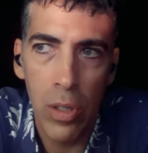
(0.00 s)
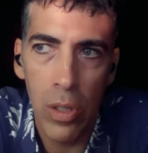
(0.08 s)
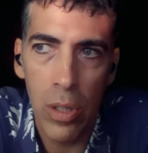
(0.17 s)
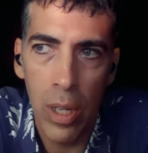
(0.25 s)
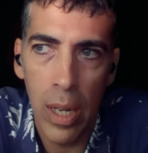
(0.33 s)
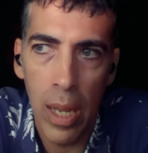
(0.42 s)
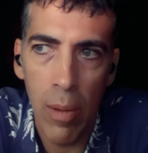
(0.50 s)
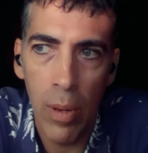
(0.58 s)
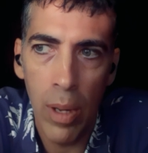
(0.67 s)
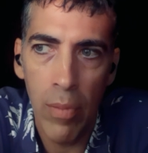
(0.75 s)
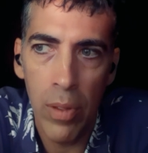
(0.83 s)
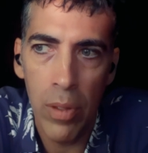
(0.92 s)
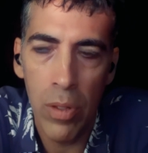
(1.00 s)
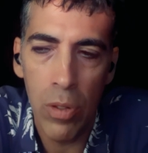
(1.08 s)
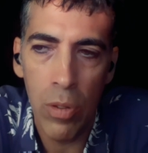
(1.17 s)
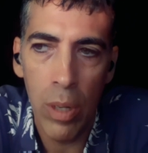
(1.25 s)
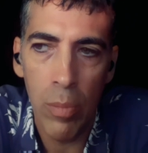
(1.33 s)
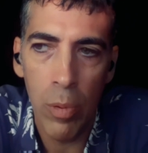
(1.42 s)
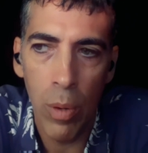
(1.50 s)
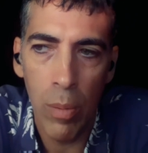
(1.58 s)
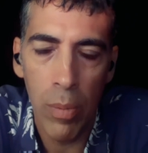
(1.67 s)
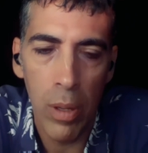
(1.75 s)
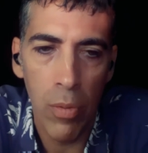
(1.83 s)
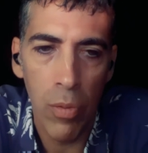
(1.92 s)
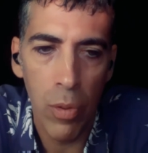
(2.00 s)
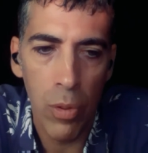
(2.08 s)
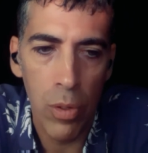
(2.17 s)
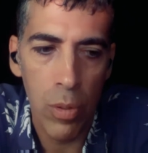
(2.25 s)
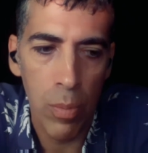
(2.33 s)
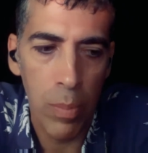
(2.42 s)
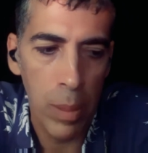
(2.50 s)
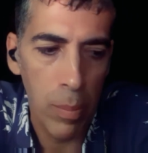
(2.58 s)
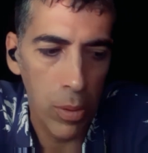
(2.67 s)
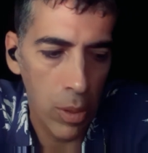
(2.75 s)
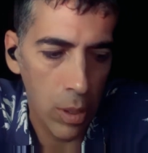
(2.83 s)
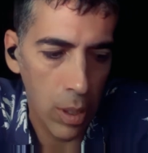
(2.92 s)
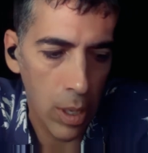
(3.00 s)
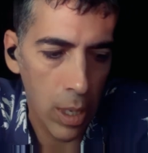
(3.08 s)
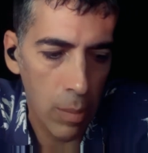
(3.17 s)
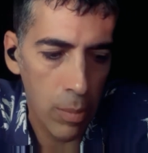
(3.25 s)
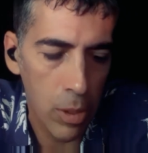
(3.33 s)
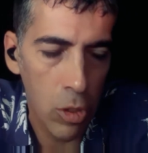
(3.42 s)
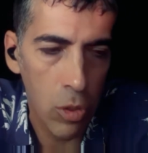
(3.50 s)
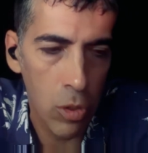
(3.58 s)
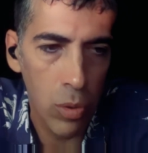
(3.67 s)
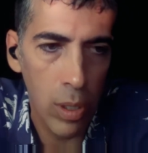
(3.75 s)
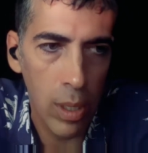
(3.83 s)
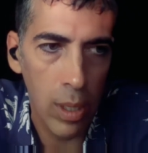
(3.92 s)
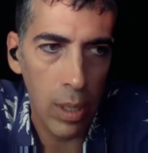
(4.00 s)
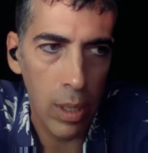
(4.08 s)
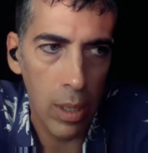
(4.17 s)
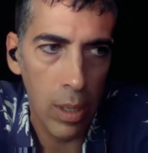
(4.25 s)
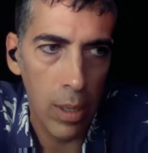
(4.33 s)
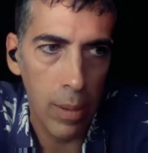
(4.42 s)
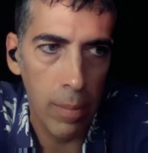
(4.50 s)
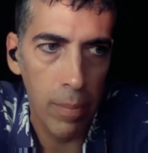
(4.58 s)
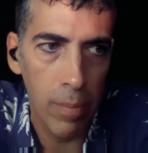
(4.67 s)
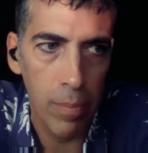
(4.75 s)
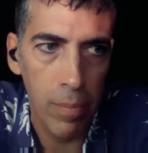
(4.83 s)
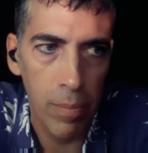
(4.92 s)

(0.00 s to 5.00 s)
just said hey we have the script we want to be the first people to kind of be shooting um,